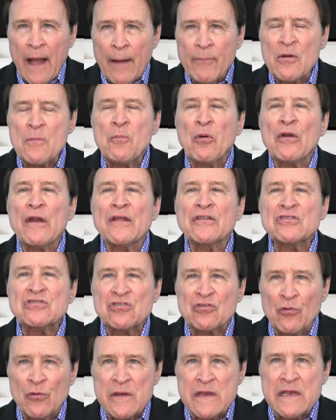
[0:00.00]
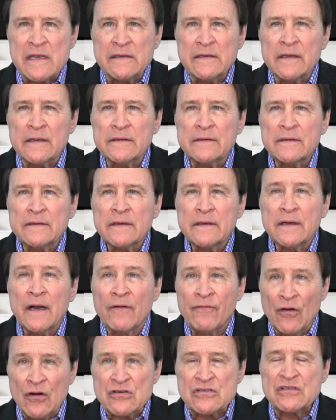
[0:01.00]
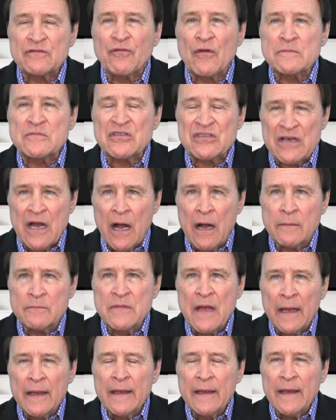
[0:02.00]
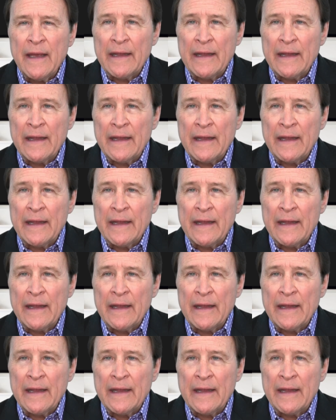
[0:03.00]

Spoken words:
I'm going to put on the screen a verse from Psalm,